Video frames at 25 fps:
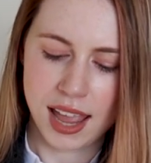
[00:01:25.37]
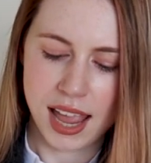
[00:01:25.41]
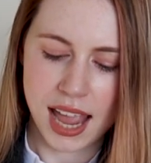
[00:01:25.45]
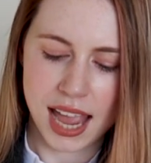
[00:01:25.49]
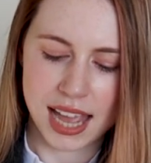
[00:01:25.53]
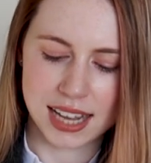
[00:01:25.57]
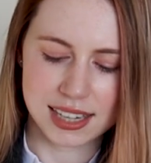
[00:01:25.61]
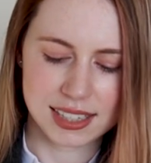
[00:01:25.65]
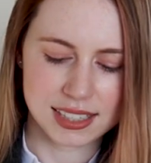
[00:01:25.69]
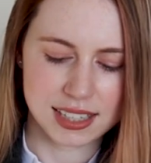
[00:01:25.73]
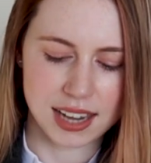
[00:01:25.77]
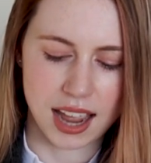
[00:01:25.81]

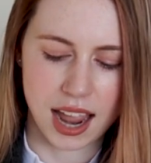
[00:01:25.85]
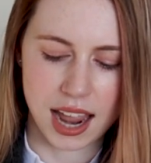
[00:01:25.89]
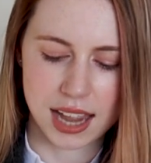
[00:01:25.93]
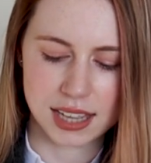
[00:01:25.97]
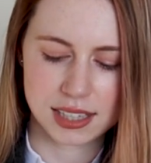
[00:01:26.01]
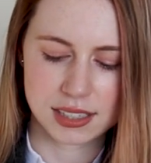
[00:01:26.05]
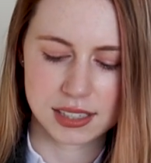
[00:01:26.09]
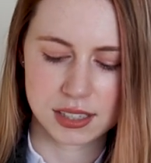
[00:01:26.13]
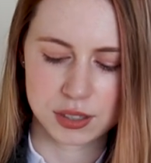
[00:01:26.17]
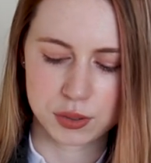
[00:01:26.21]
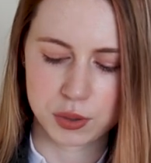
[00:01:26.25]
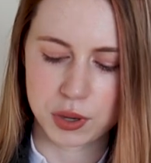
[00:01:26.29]
And
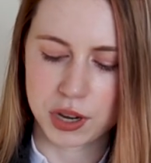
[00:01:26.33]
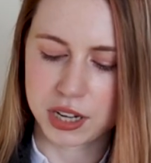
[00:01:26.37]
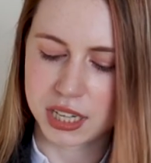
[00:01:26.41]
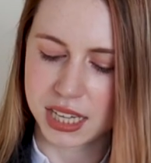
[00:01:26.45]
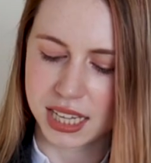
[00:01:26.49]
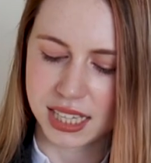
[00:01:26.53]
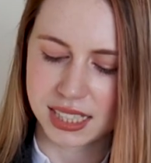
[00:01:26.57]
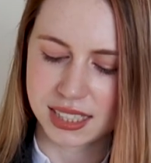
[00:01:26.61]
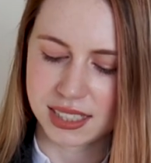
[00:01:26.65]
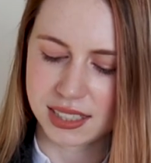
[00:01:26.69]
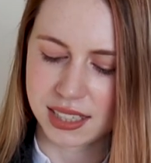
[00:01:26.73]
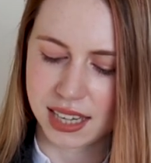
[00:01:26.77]
Ty's
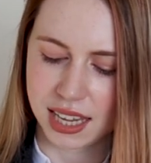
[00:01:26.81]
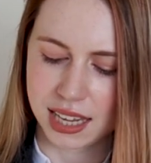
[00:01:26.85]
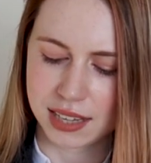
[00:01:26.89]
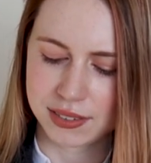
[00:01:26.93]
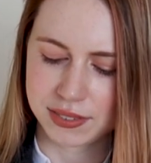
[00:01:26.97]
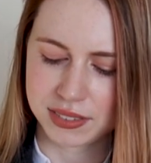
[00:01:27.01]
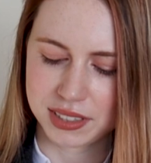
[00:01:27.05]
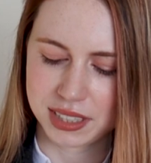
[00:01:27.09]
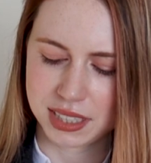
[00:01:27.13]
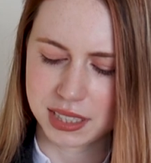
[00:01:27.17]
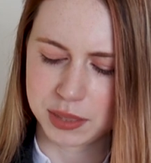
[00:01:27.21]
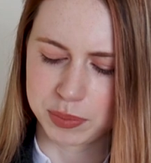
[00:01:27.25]
squad isn't
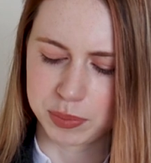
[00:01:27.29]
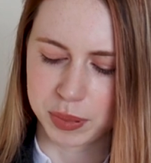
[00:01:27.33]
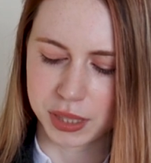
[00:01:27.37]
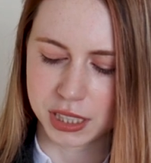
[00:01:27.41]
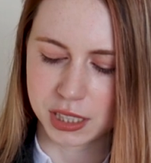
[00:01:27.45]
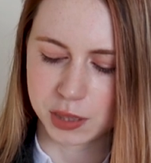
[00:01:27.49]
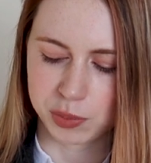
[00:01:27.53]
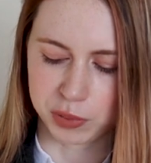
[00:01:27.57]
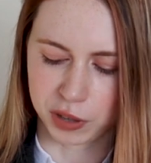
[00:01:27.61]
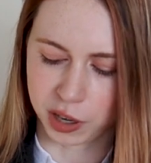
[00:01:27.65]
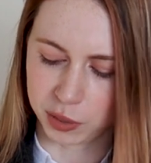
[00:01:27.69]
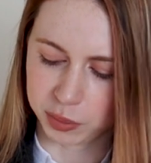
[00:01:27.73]
even his
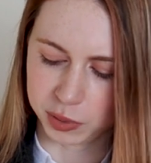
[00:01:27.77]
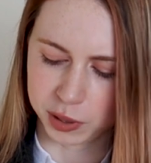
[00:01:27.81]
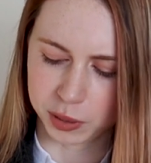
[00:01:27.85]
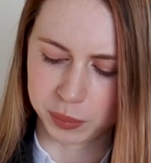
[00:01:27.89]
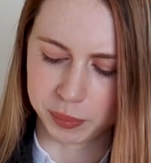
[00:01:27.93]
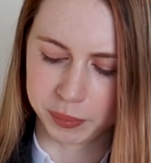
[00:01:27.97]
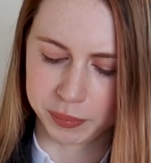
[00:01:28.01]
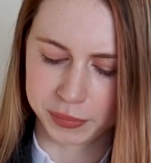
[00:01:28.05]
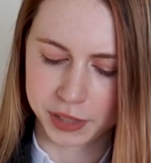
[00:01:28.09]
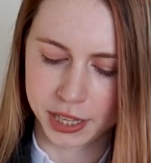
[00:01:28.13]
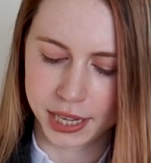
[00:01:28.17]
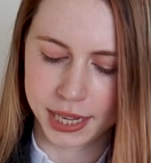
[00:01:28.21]
biggest
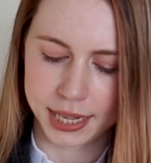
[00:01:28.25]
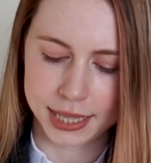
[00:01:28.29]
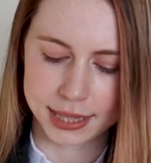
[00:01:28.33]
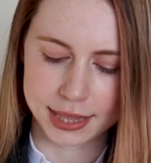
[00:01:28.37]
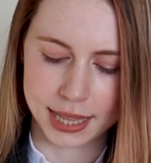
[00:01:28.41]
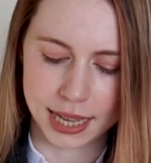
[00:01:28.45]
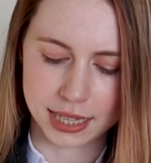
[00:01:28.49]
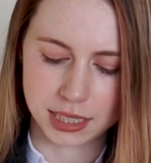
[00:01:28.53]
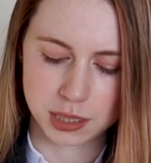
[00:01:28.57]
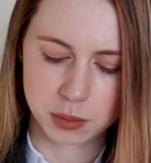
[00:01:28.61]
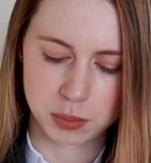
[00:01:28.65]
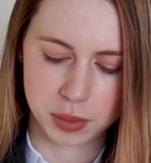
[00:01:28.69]
problem.
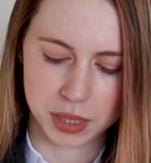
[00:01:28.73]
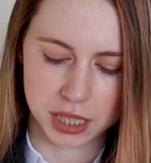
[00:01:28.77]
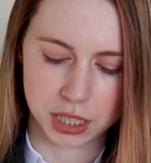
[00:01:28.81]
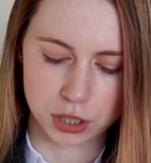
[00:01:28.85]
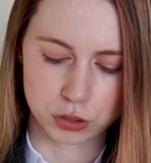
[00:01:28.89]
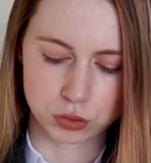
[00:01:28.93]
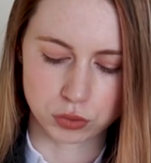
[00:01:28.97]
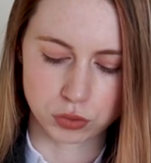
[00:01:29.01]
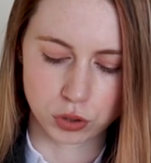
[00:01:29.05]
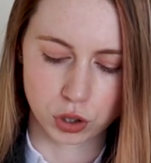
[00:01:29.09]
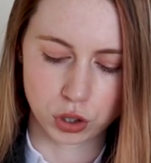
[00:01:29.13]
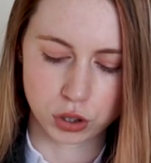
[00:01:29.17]
That'd be
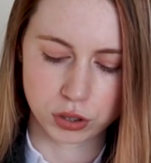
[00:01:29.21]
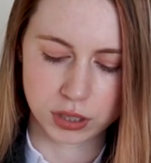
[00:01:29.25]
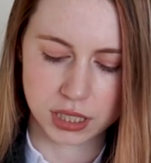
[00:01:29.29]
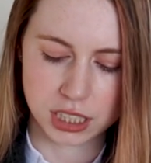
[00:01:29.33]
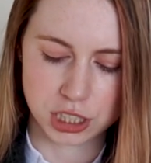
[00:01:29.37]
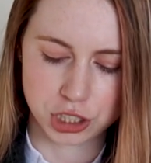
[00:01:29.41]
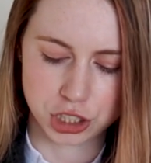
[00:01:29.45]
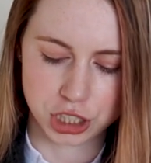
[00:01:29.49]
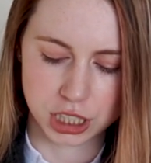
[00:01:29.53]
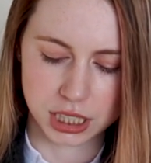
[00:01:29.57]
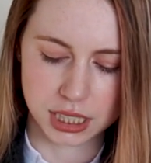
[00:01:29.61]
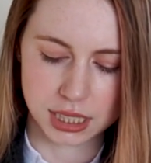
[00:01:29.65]

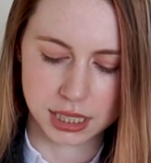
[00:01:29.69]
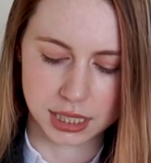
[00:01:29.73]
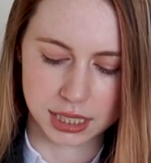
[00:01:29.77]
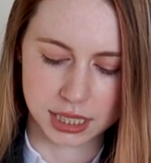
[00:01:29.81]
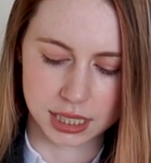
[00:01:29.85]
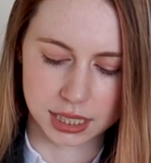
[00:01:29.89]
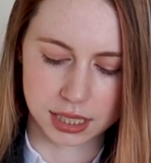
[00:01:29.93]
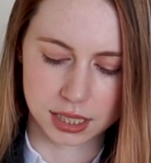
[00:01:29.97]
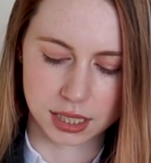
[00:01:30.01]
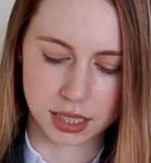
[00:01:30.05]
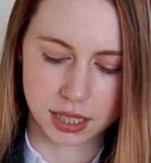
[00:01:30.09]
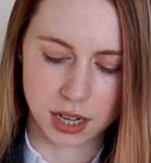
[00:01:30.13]
Aurora G.
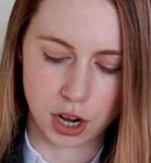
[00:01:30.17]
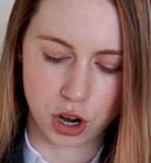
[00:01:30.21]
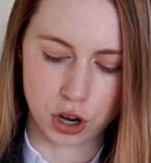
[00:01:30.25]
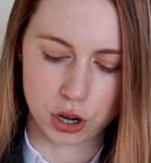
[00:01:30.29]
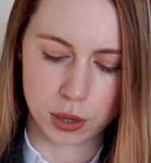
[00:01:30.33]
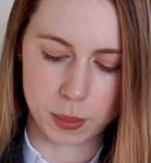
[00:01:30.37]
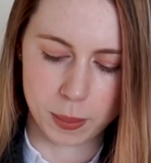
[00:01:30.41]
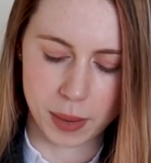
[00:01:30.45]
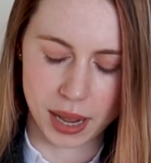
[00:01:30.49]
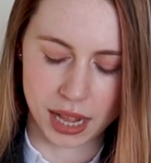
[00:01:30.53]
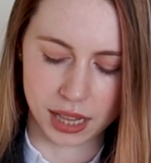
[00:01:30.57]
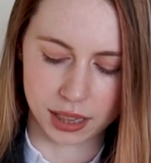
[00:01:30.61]
Lynn
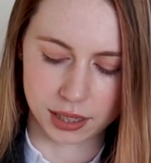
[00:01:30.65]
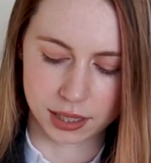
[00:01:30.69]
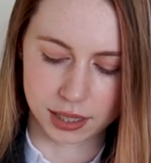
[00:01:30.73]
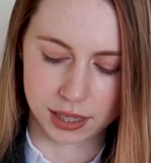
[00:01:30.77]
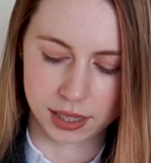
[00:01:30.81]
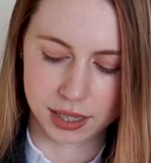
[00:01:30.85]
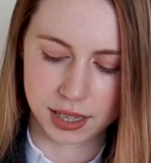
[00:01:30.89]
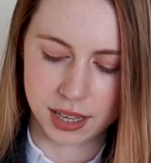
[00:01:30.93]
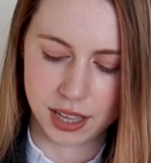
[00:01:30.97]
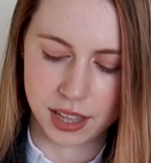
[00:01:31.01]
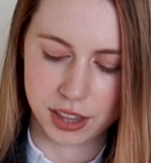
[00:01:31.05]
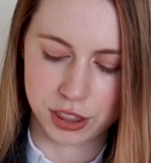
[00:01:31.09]

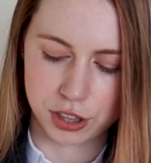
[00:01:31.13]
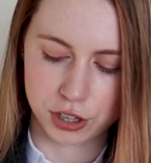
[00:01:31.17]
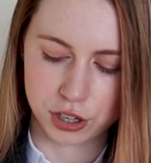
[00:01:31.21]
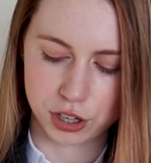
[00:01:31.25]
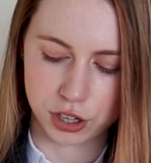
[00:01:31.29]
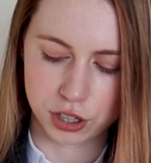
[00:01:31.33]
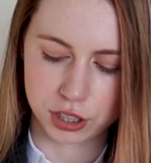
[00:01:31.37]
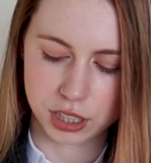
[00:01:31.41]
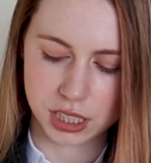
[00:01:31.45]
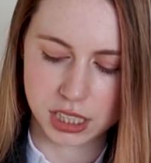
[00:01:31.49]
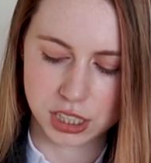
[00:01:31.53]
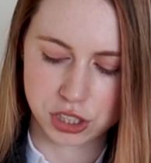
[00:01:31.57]
O'Malley, the
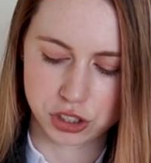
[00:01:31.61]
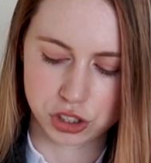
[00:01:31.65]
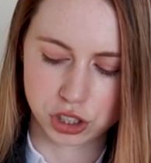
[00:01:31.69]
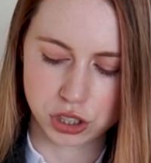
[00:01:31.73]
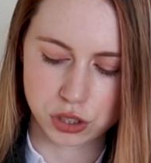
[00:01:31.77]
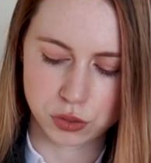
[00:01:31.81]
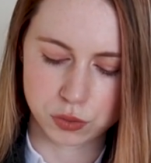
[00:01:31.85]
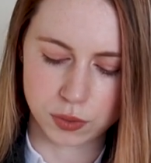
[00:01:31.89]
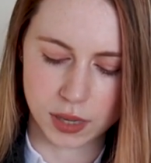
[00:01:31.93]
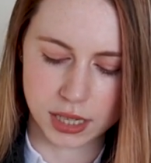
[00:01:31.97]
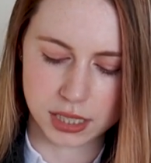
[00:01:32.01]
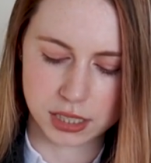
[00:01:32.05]
girl he's
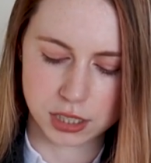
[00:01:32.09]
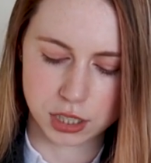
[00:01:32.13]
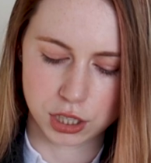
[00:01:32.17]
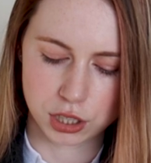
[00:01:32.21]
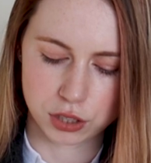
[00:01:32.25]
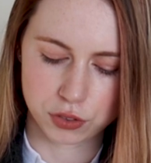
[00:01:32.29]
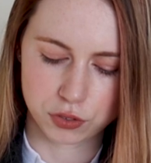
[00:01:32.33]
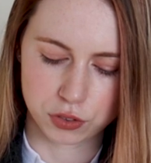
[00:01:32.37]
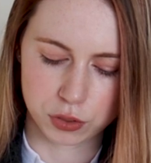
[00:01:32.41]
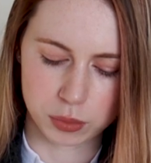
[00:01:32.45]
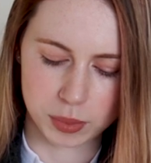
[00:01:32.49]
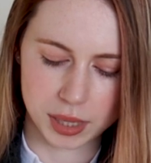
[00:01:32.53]
just
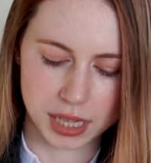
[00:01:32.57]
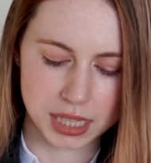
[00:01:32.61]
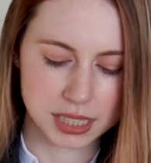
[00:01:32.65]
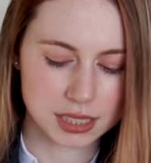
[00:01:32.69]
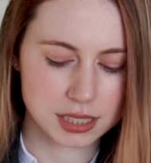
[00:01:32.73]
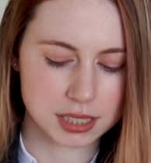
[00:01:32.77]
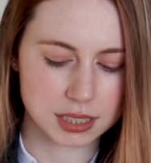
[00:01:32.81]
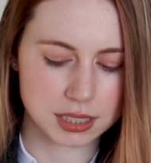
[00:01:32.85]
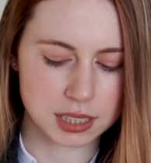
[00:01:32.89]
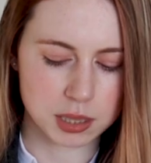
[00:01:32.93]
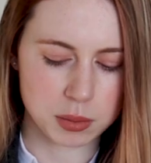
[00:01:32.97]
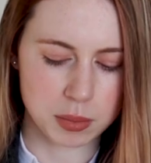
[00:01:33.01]
rescued from
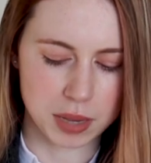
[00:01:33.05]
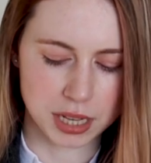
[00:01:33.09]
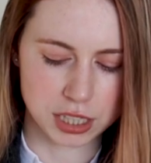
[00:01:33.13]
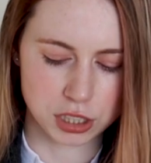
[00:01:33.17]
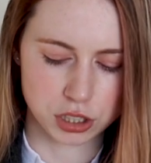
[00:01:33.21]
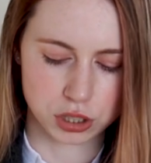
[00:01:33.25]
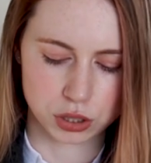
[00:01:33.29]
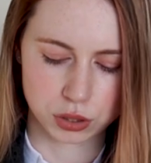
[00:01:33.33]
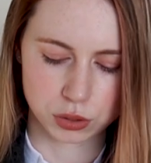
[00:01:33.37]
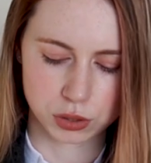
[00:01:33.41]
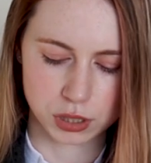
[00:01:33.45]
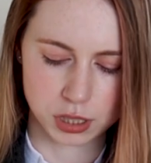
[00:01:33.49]

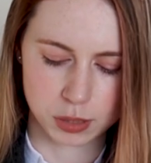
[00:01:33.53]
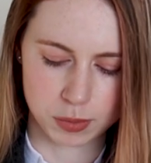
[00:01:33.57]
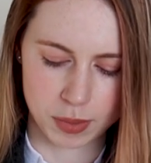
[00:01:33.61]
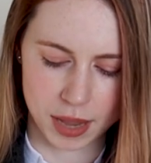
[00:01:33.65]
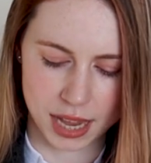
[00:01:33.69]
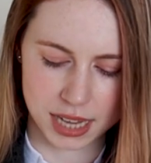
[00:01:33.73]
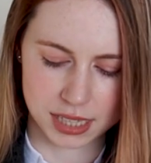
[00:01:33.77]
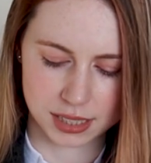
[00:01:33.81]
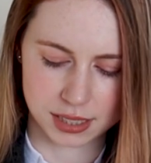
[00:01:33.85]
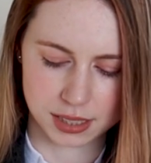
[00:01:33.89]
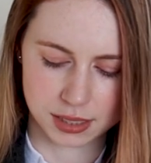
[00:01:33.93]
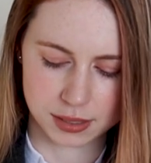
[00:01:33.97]
interdimensional
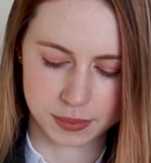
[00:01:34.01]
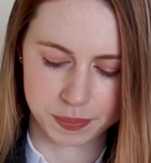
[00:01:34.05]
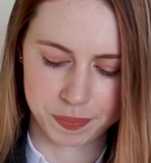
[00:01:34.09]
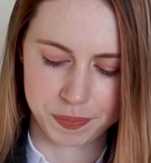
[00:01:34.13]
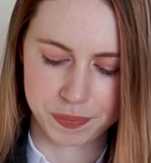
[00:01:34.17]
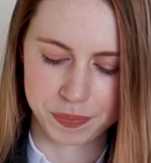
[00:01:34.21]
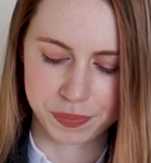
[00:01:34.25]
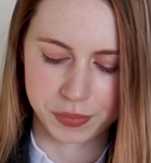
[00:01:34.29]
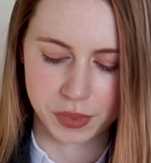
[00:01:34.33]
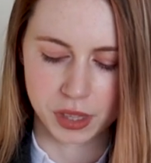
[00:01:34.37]
space.